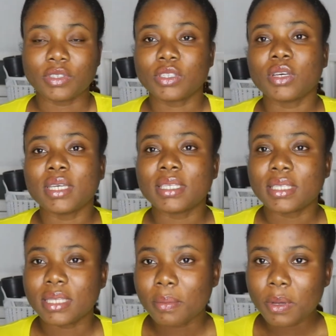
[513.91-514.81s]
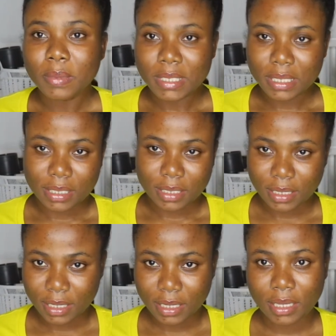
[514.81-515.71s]
So it's thermometers,
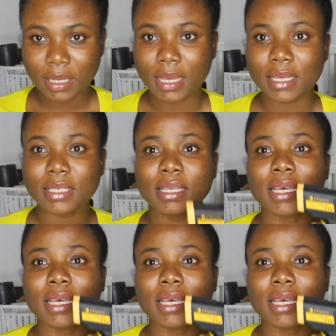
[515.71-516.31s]
you guys.